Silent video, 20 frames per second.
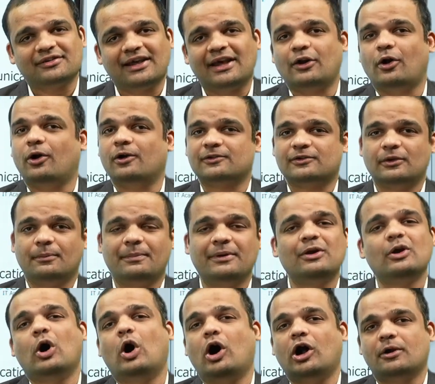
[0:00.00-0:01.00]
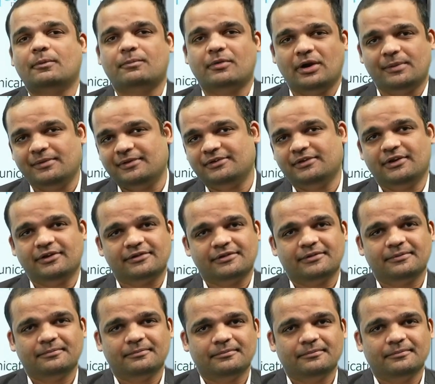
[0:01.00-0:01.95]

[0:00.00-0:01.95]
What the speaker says: can also be on premises.